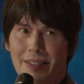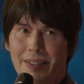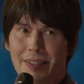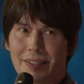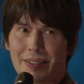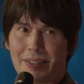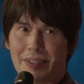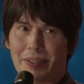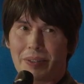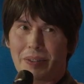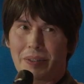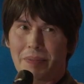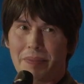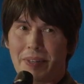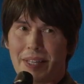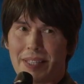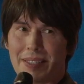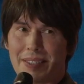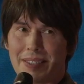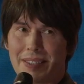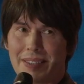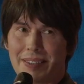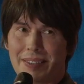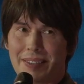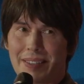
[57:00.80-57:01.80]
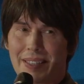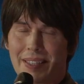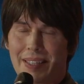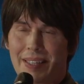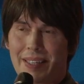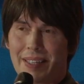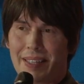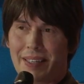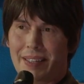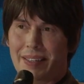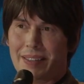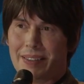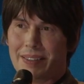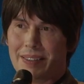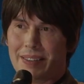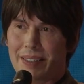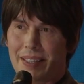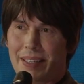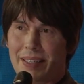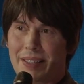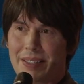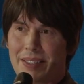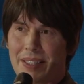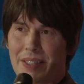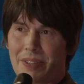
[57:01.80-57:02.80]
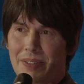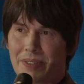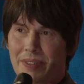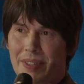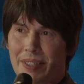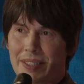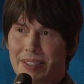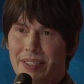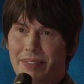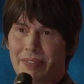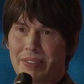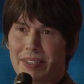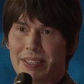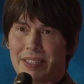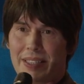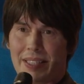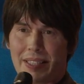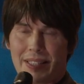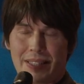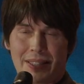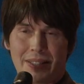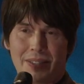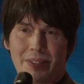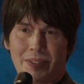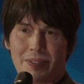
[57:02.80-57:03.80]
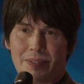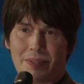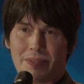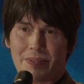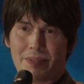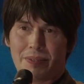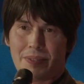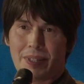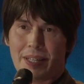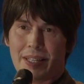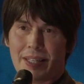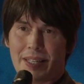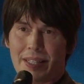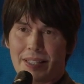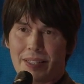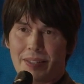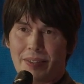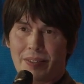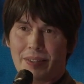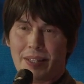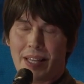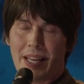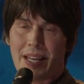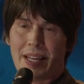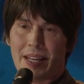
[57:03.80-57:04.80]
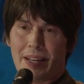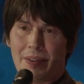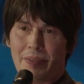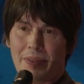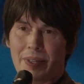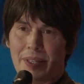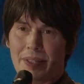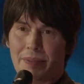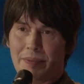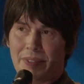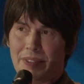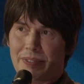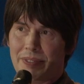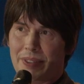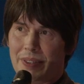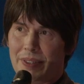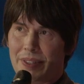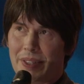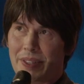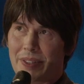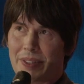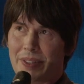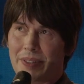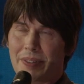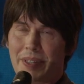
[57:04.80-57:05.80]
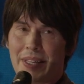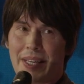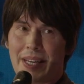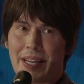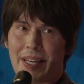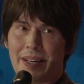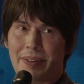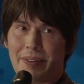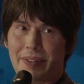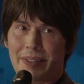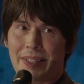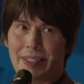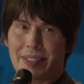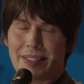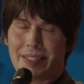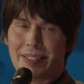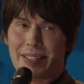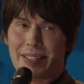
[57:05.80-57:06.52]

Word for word: solar masses. In general relativity, it's not there. We could be falling through it now in this